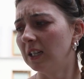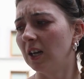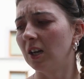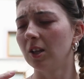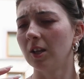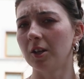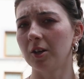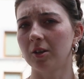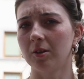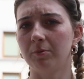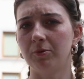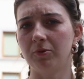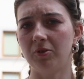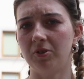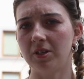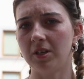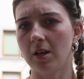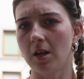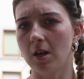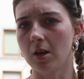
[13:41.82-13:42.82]
a little
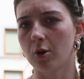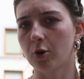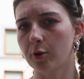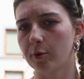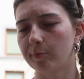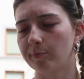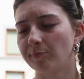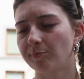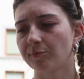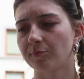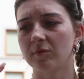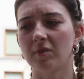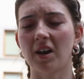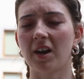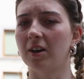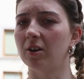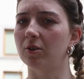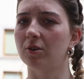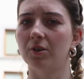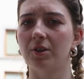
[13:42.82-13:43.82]
boutique.
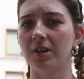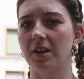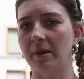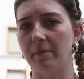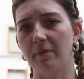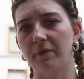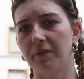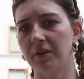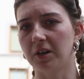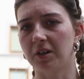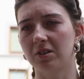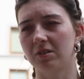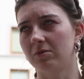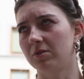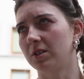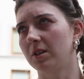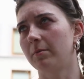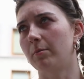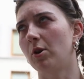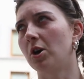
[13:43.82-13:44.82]
I don't know the name of it because it
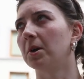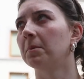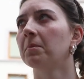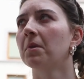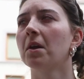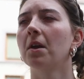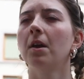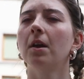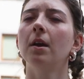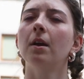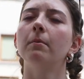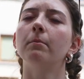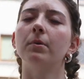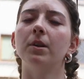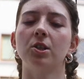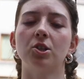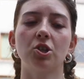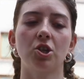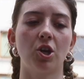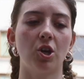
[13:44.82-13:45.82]
was in a mall.
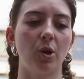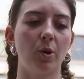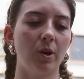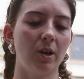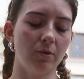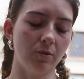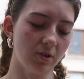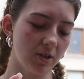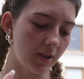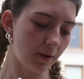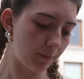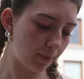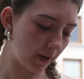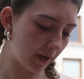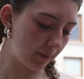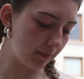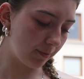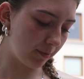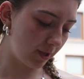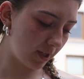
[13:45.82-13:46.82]
But it's cute. It was like
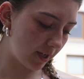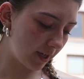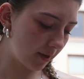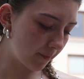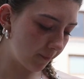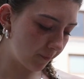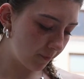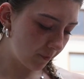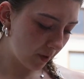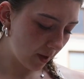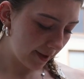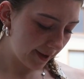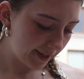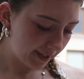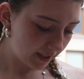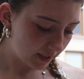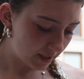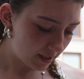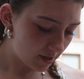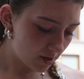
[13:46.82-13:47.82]
probably like,
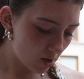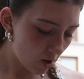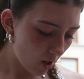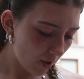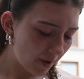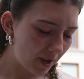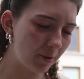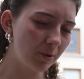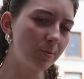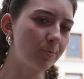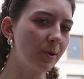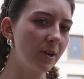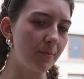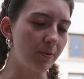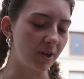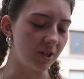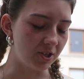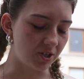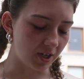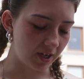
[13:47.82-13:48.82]
it was pretty
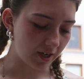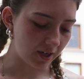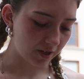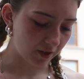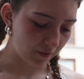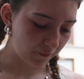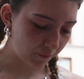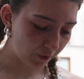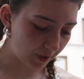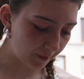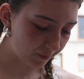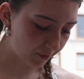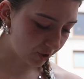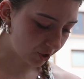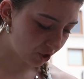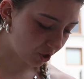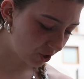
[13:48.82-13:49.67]
pricey, not gonna front. The